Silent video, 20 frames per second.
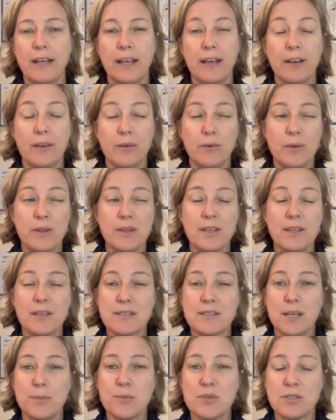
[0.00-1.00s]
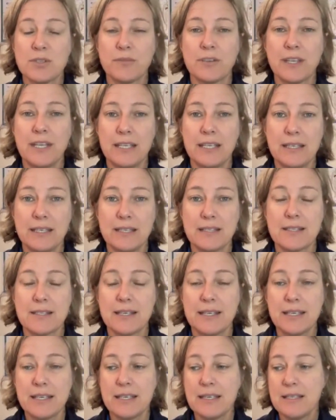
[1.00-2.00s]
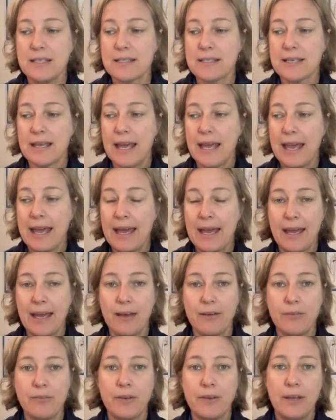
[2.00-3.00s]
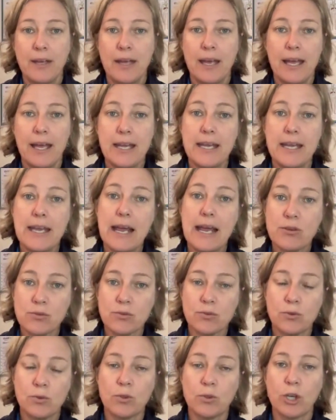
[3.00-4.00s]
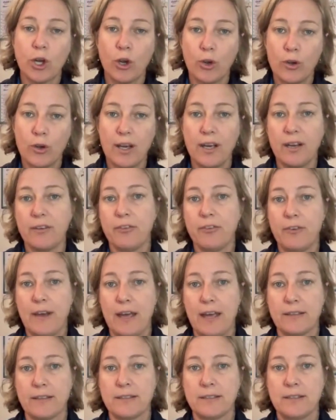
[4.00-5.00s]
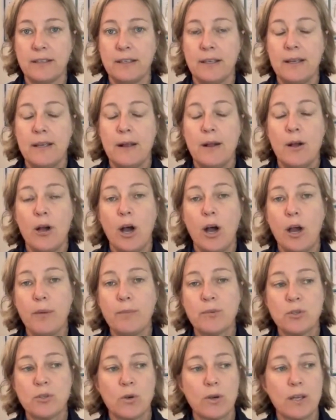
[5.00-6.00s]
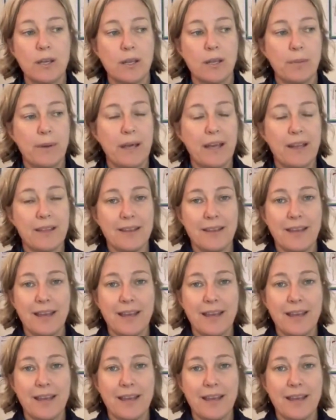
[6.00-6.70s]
Now, with the exception of kidneys have a natural coating of fat. I'm talking about the